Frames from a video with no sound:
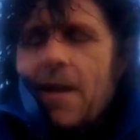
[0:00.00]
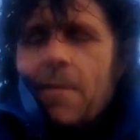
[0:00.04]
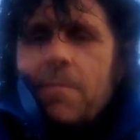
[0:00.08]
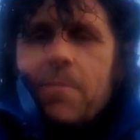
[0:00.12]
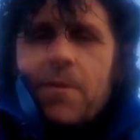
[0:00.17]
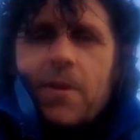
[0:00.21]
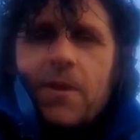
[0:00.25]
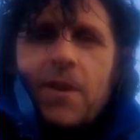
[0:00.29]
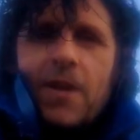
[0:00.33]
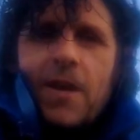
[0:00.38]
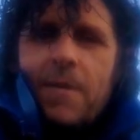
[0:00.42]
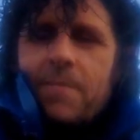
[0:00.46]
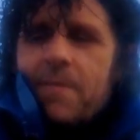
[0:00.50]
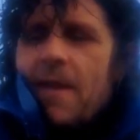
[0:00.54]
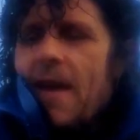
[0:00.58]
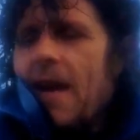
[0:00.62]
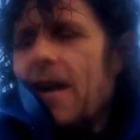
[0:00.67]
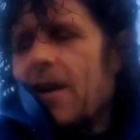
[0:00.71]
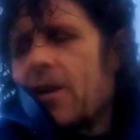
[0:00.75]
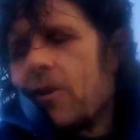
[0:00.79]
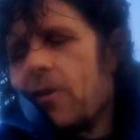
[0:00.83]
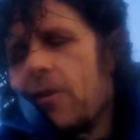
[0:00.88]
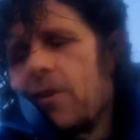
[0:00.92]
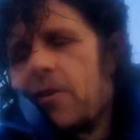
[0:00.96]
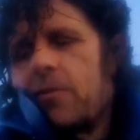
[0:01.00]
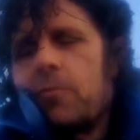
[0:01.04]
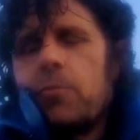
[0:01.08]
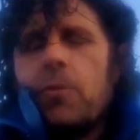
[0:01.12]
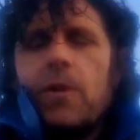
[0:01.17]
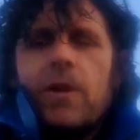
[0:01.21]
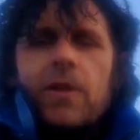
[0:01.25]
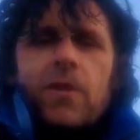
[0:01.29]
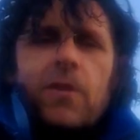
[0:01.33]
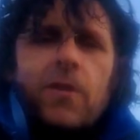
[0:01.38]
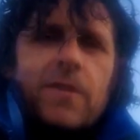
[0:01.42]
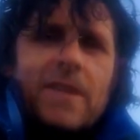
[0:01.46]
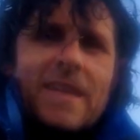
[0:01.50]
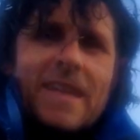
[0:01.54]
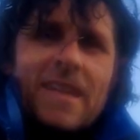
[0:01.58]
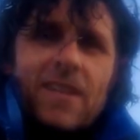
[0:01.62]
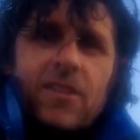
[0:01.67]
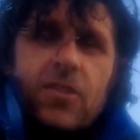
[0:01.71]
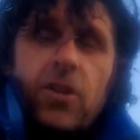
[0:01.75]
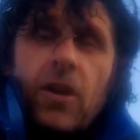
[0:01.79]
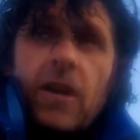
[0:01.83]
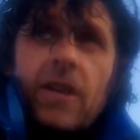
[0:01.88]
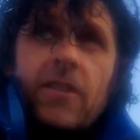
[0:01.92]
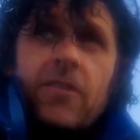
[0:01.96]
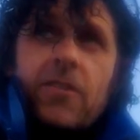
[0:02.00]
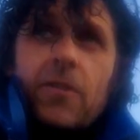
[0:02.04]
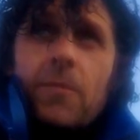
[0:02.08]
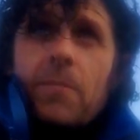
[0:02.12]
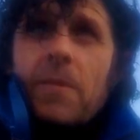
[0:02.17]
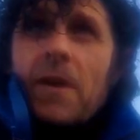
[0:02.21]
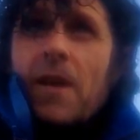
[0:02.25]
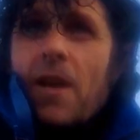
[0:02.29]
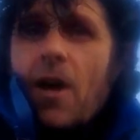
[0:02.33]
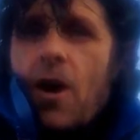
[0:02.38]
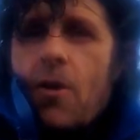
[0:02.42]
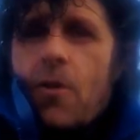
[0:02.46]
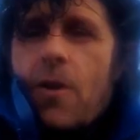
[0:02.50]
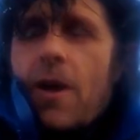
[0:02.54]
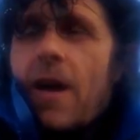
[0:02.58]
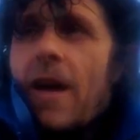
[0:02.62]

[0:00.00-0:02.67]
but yeah, I got this one on the Untitled minnow.